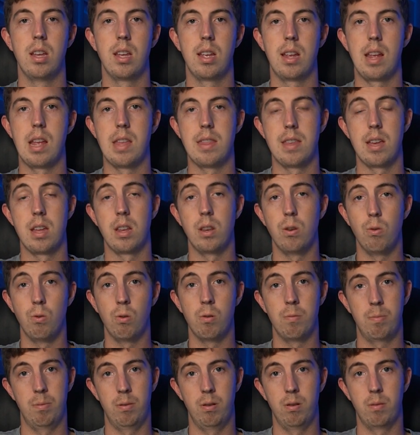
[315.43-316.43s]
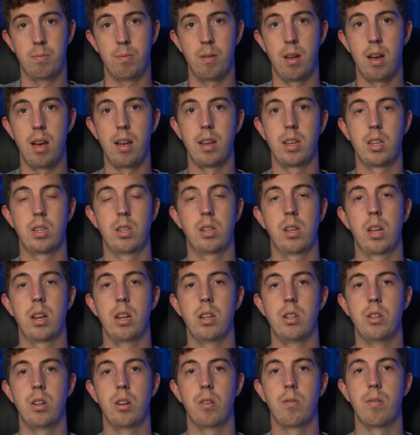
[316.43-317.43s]
and that newer peel ply is going to
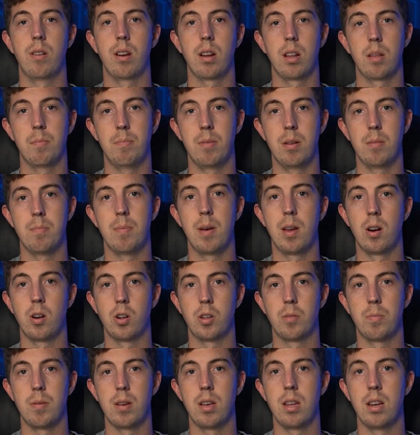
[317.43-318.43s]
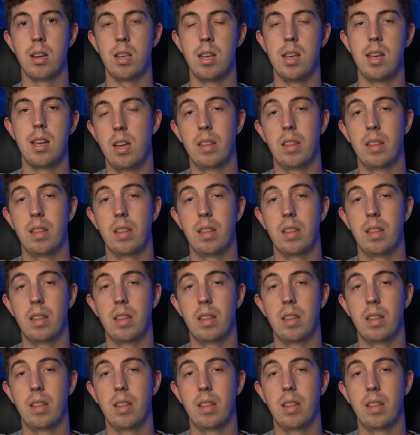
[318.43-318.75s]
generate a bit better spin.